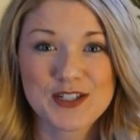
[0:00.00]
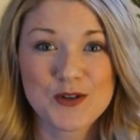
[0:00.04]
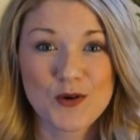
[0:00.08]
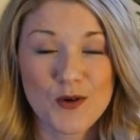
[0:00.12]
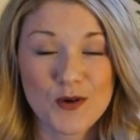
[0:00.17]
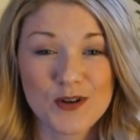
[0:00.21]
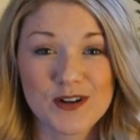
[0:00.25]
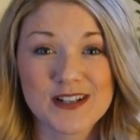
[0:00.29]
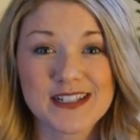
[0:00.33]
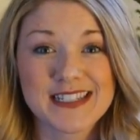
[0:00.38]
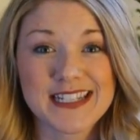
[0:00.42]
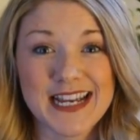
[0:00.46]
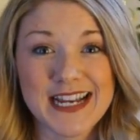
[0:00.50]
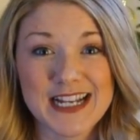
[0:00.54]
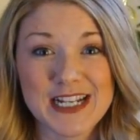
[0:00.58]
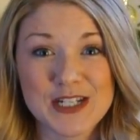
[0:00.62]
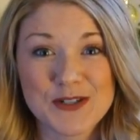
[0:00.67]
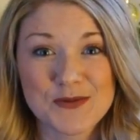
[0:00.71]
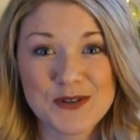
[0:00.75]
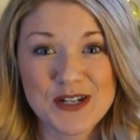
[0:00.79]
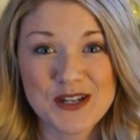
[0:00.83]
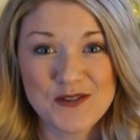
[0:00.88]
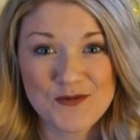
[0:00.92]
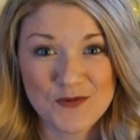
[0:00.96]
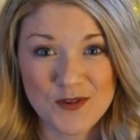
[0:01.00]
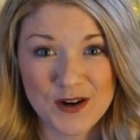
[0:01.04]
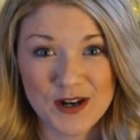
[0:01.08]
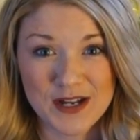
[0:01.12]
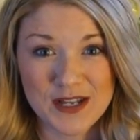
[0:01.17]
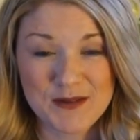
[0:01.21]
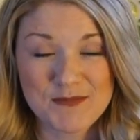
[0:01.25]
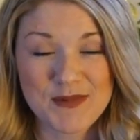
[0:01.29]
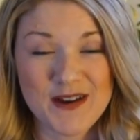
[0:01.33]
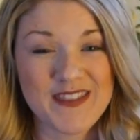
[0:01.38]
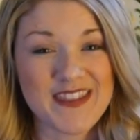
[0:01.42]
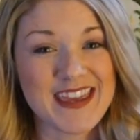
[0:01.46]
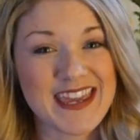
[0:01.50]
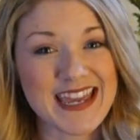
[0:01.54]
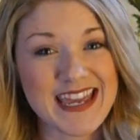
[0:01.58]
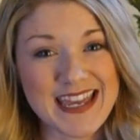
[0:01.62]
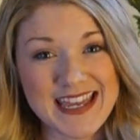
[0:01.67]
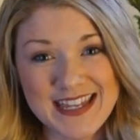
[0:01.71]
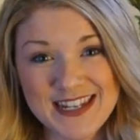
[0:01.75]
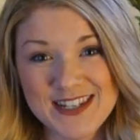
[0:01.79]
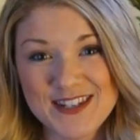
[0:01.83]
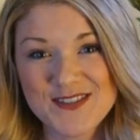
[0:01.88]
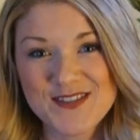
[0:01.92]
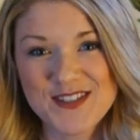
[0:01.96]
towards A21 by the
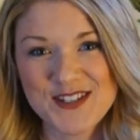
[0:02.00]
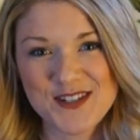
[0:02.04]
end of